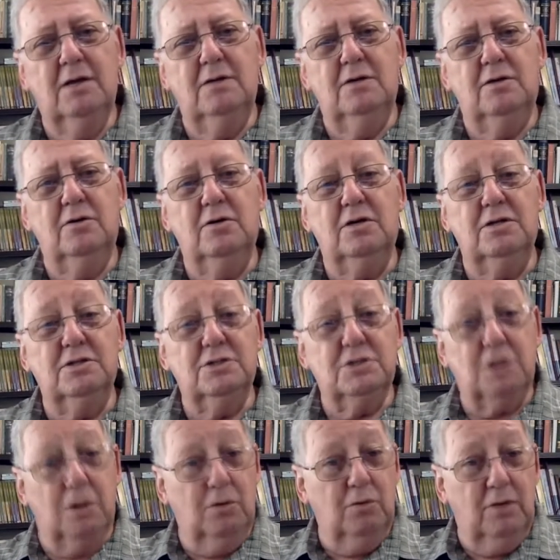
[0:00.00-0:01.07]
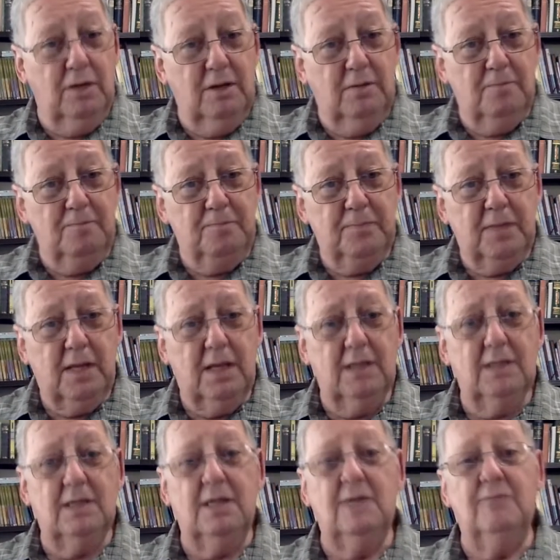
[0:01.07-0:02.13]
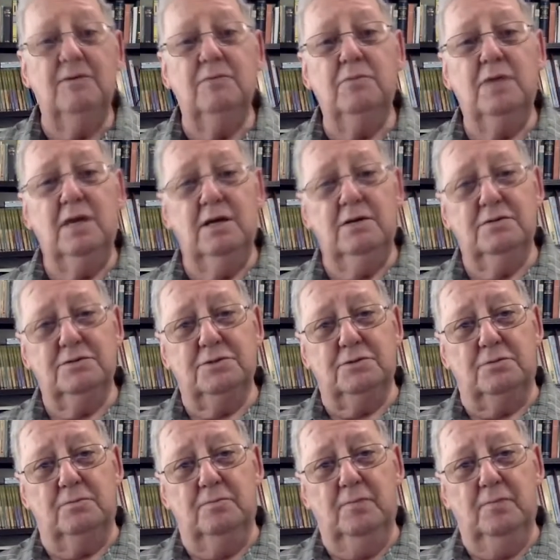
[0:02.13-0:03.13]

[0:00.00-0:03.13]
to console him and to give him counsel.